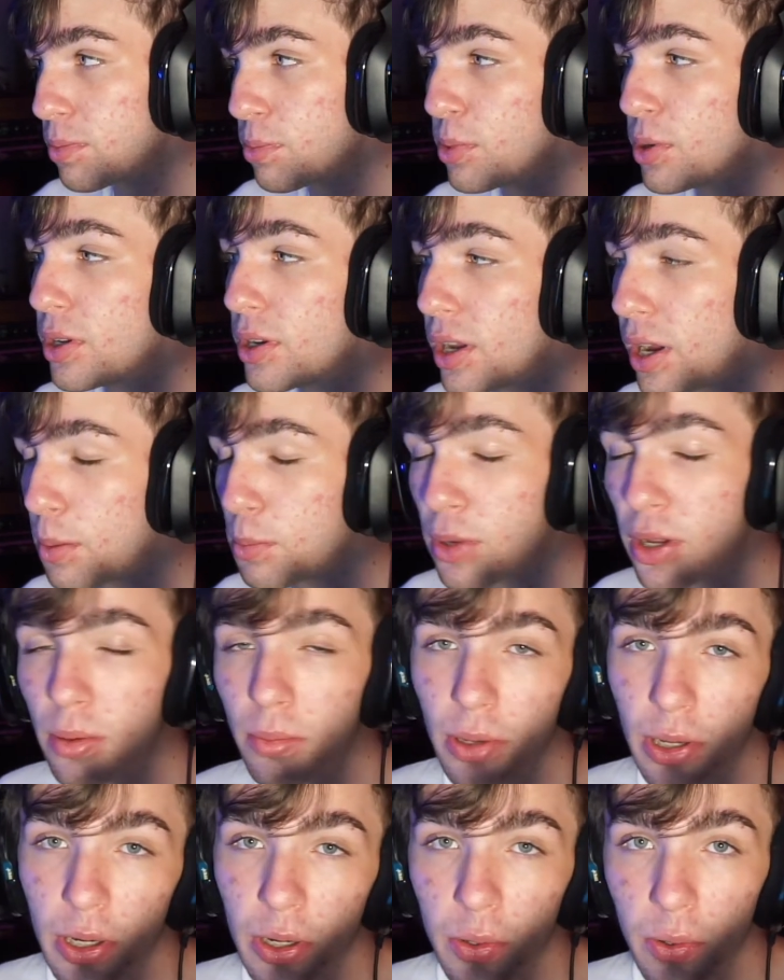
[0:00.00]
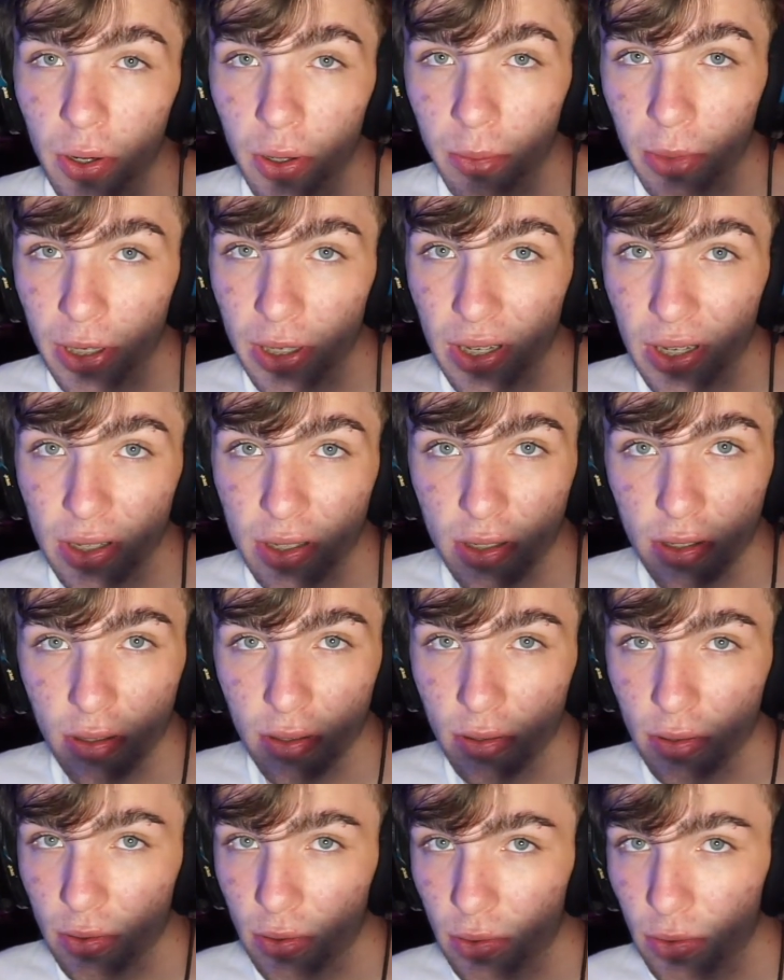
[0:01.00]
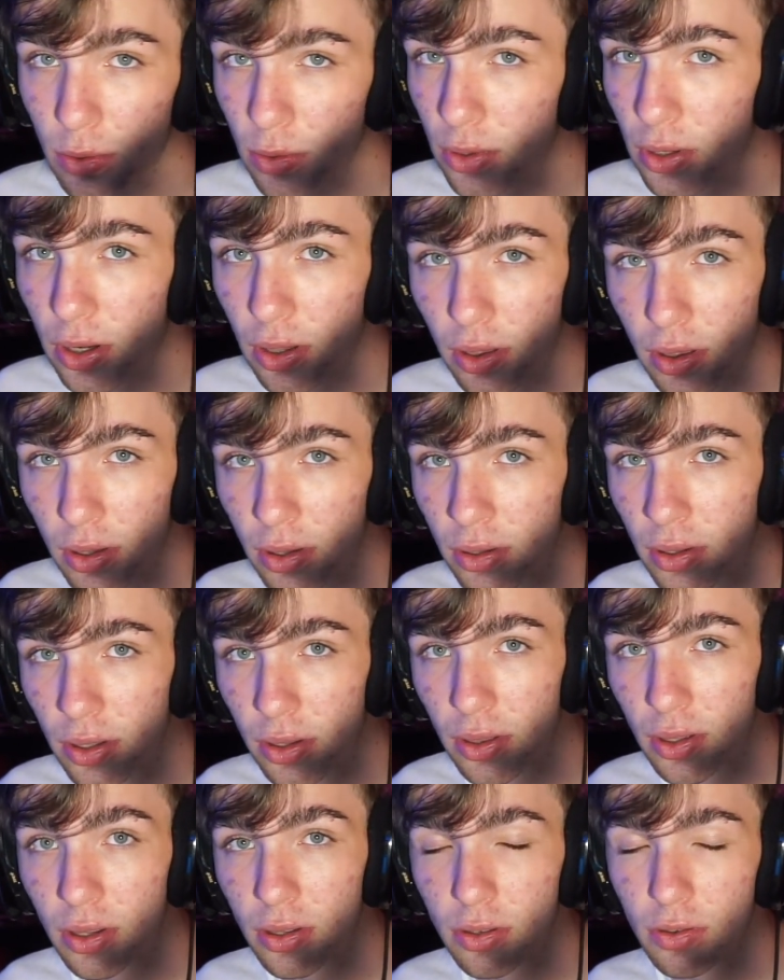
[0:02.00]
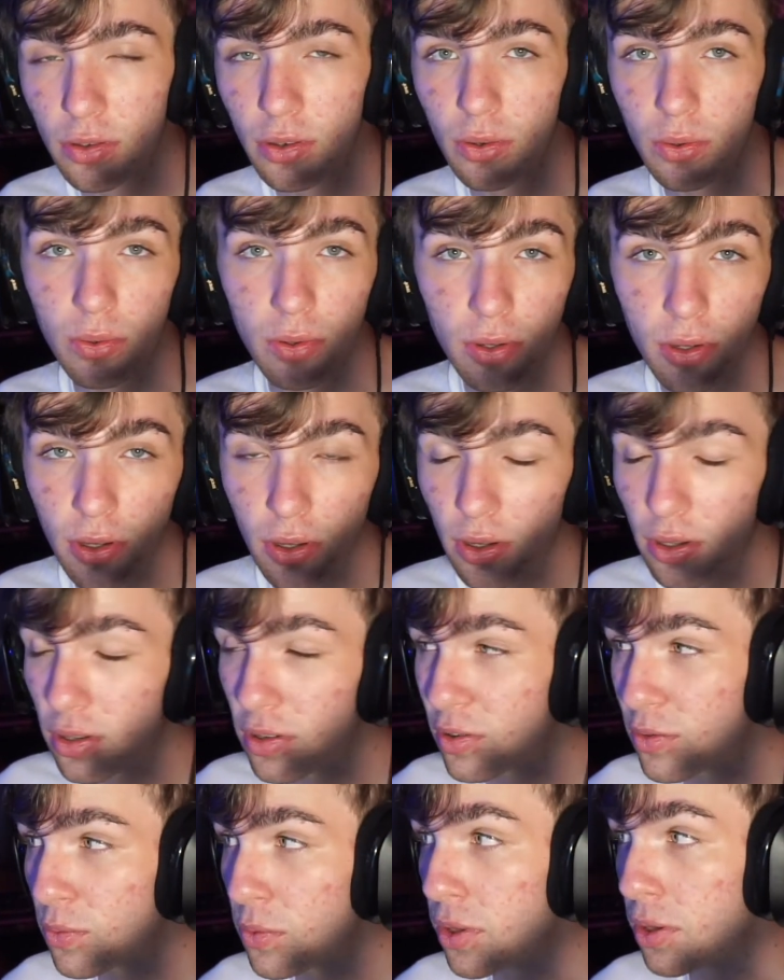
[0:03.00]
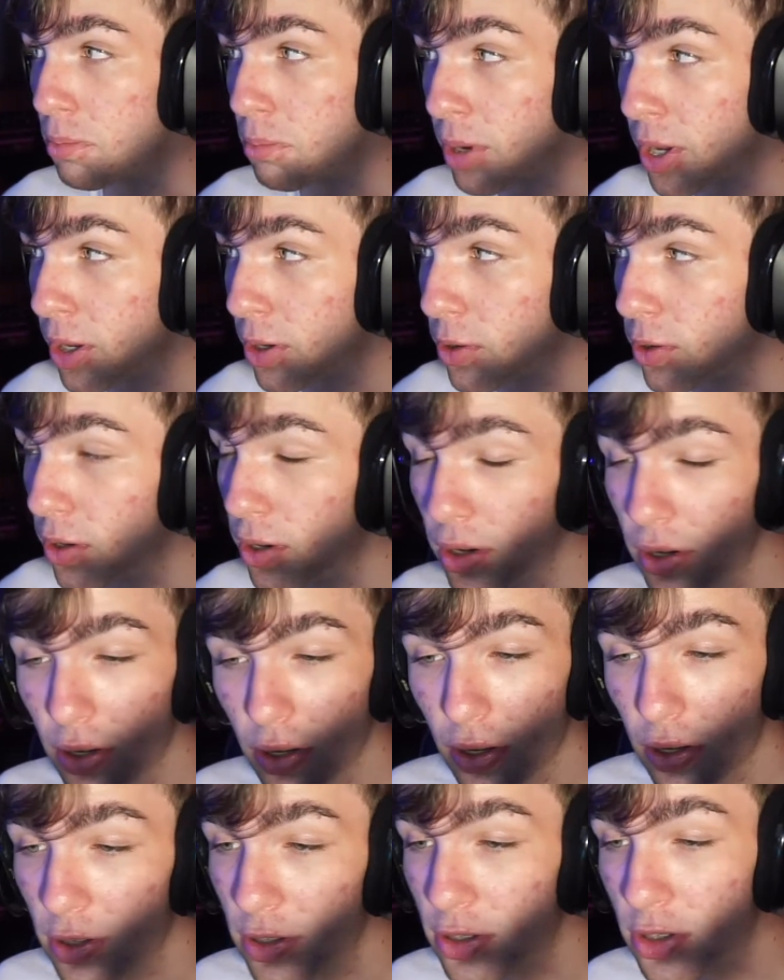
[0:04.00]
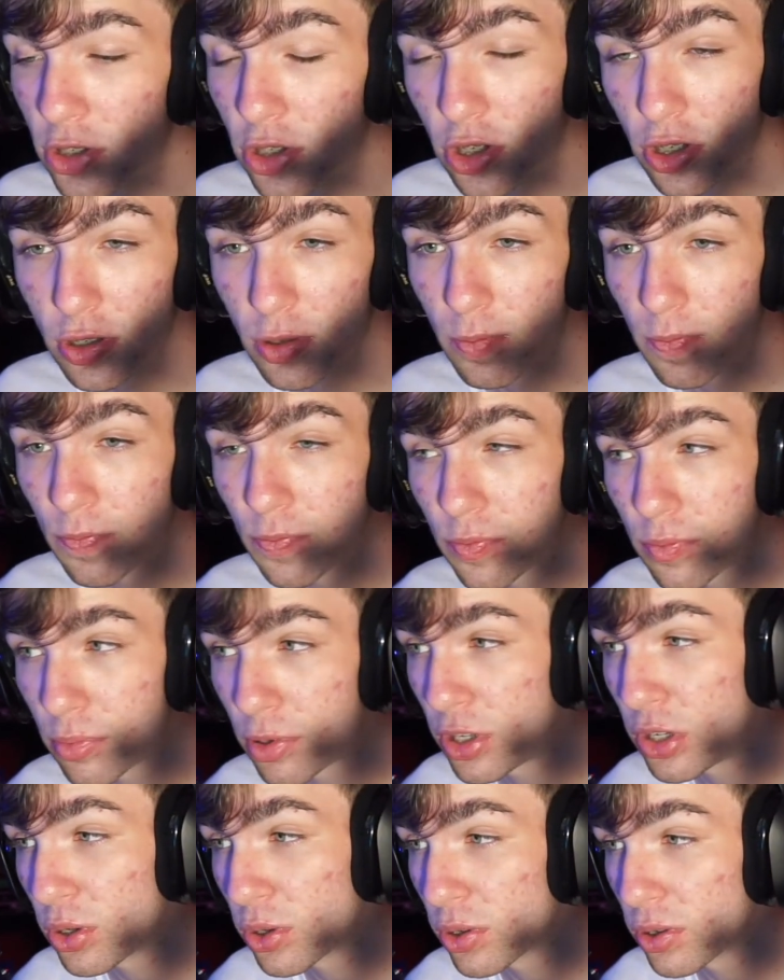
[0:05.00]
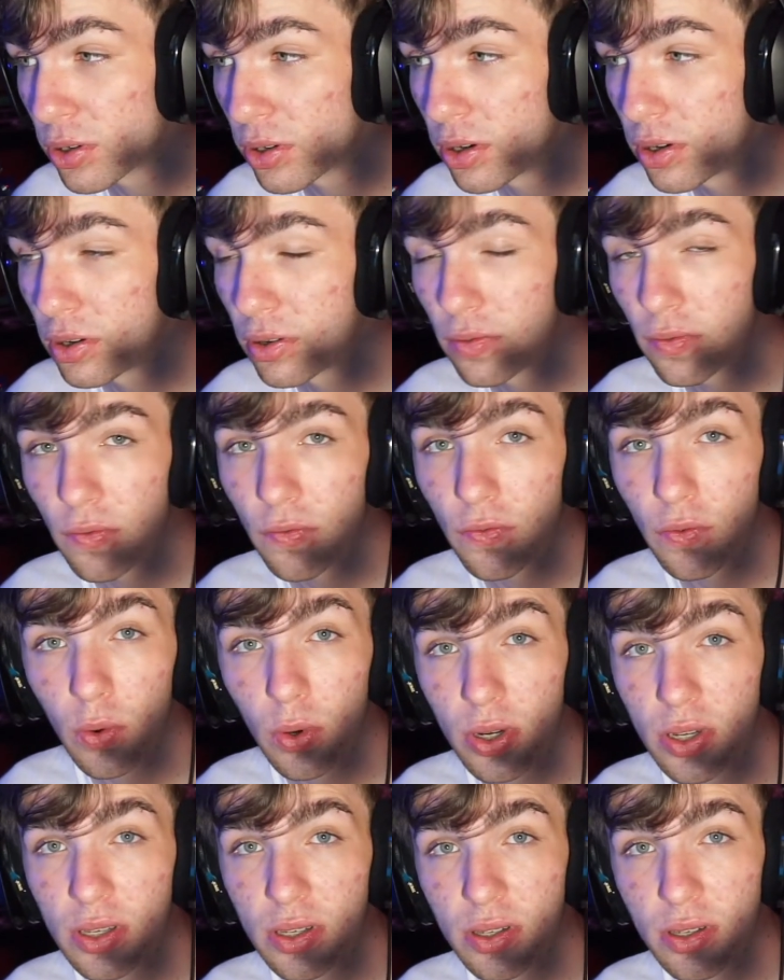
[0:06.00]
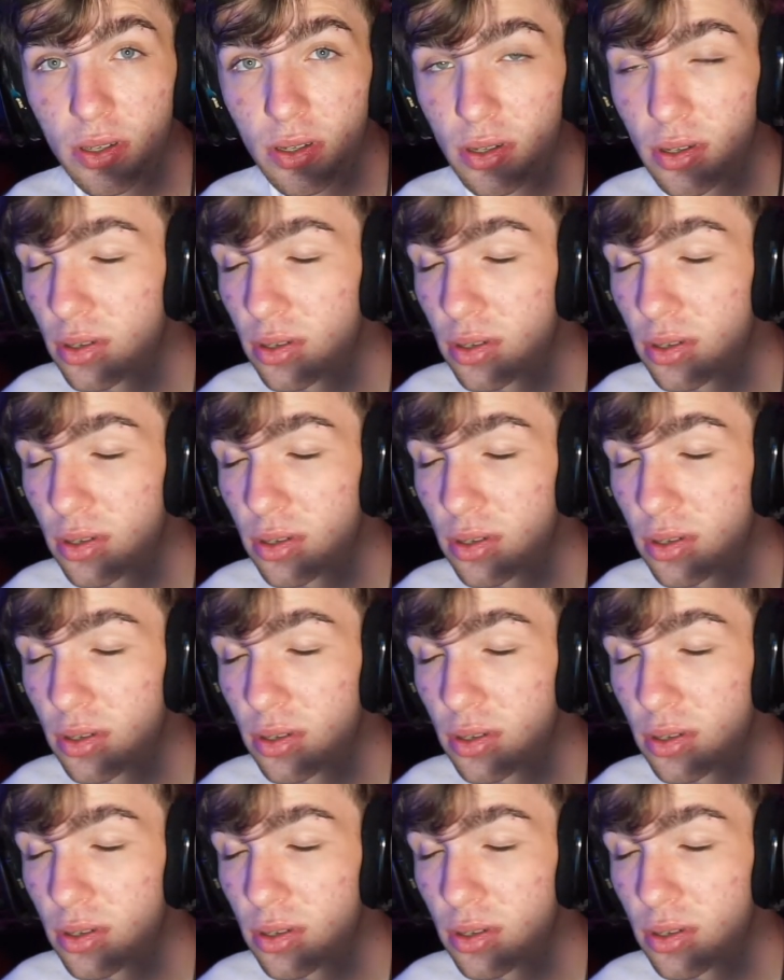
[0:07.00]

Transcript: but I'm not banging around on my desk or anything like that, so it doesn't really matter. This is just pure voice.